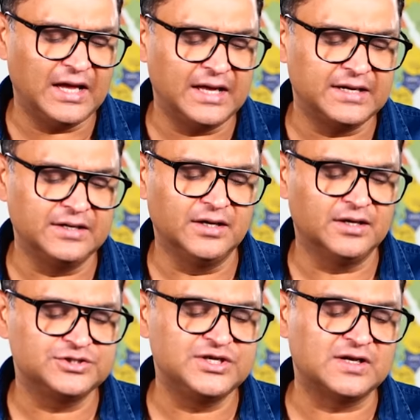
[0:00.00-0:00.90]
And
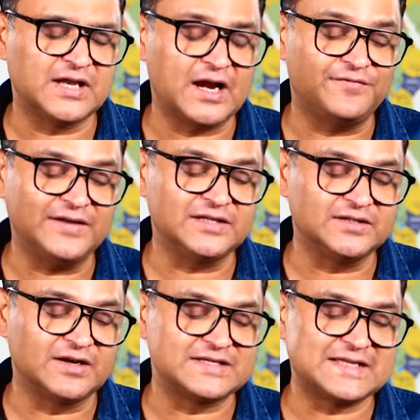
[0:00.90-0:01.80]
she clarified
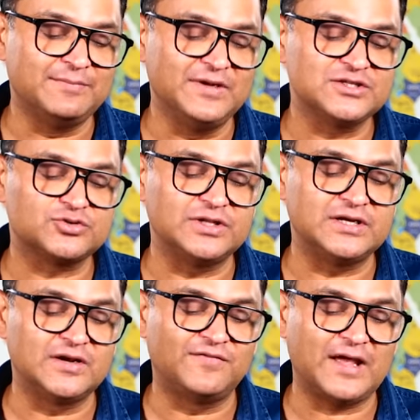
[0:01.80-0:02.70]
that the resemblance to the
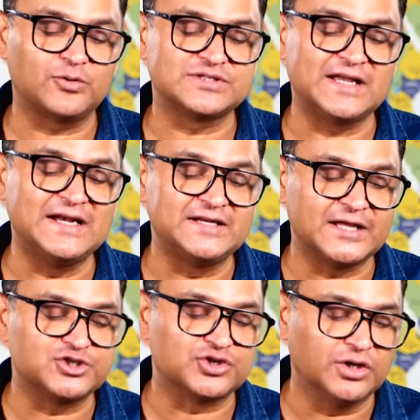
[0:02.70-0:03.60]
Indian flag was
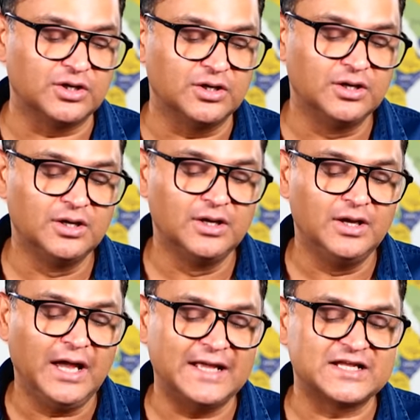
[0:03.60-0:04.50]
unintentional
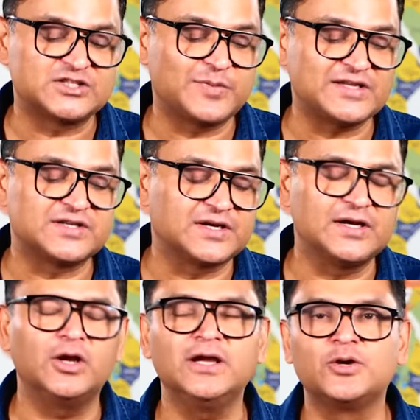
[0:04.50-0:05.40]
and expressed regret.